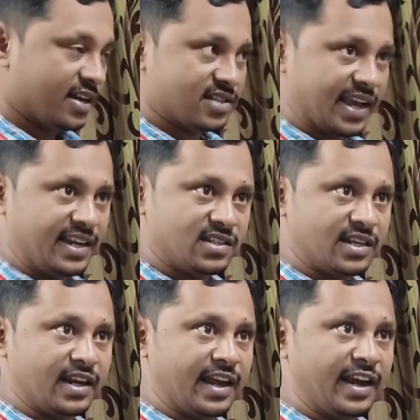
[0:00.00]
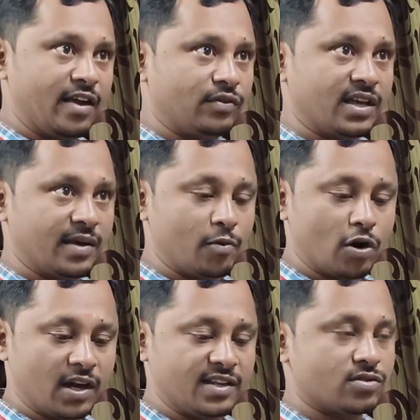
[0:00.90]
designs in any of the
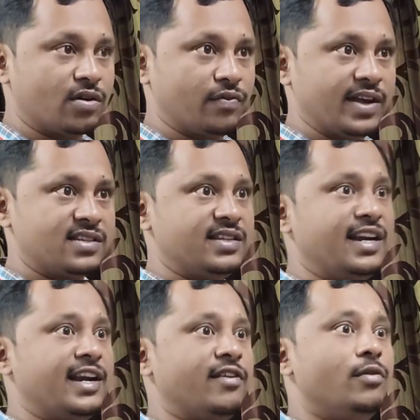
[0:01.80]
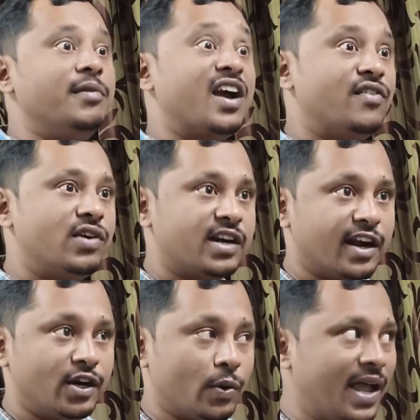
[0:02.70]
modeling softwares, then it will be converted
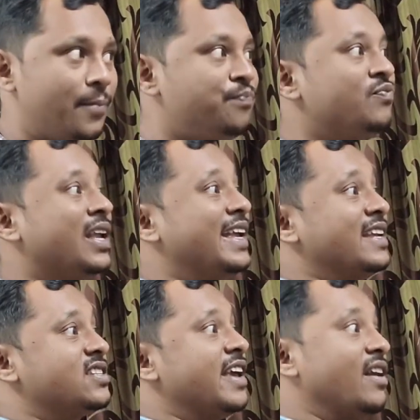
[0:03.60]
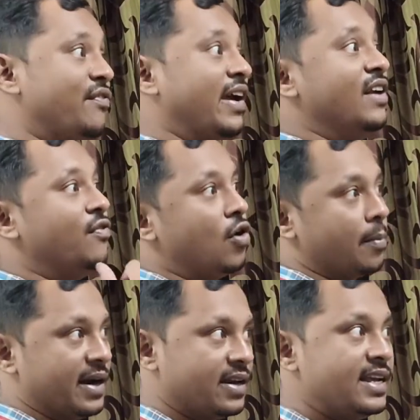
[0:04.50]
into a STL file
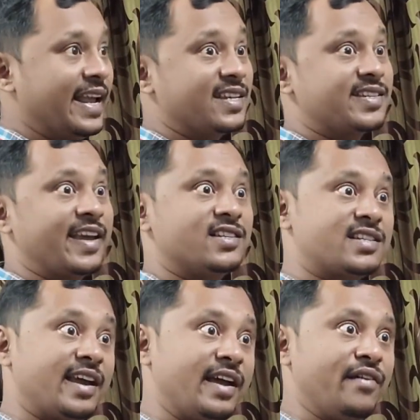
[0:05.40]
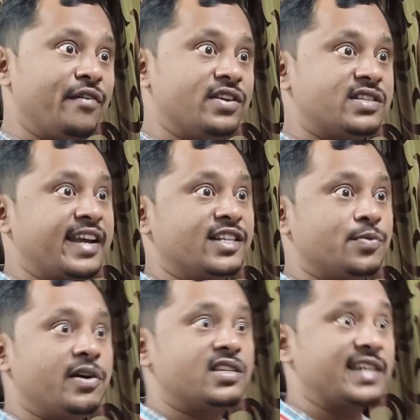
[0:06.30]
format. STL stands
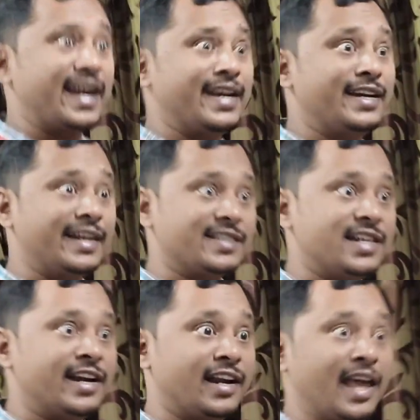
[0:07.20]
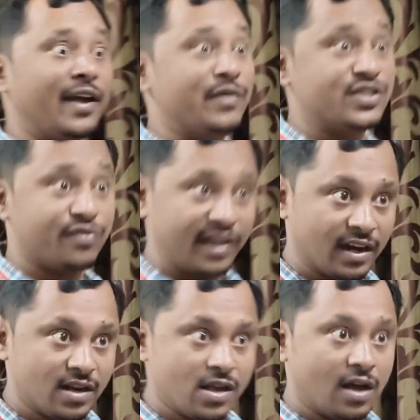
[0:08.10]
for Standard Tessellated Language
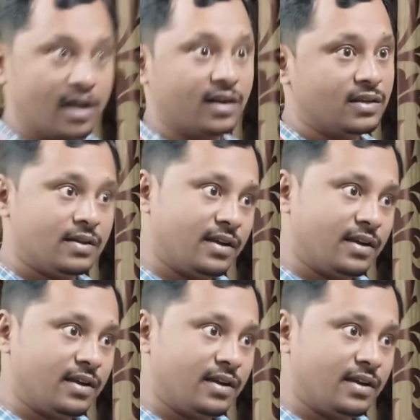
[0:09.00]
File or